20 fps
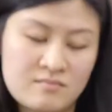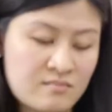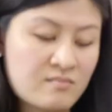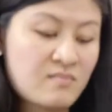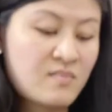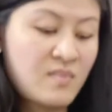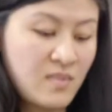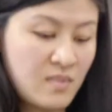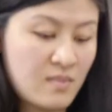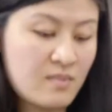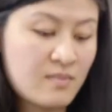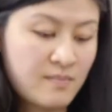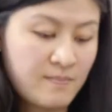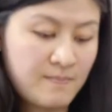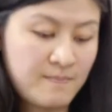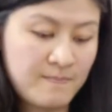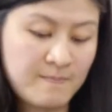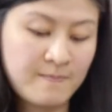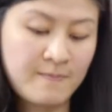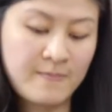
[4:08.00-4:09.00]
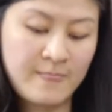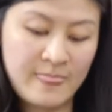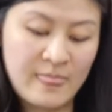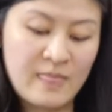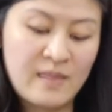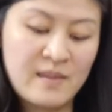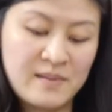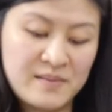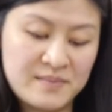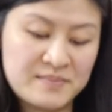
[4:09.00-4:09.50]
replace
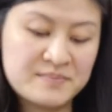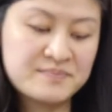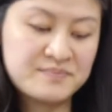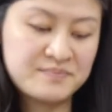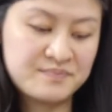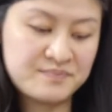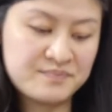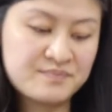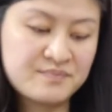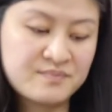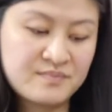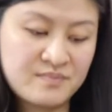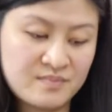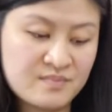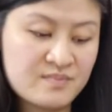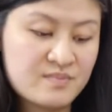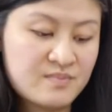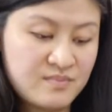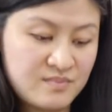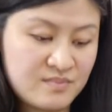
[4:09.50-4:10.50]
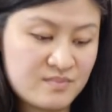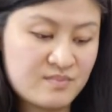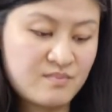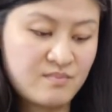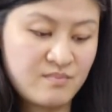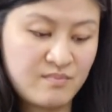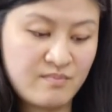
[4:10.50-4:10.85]
their menus in a given year.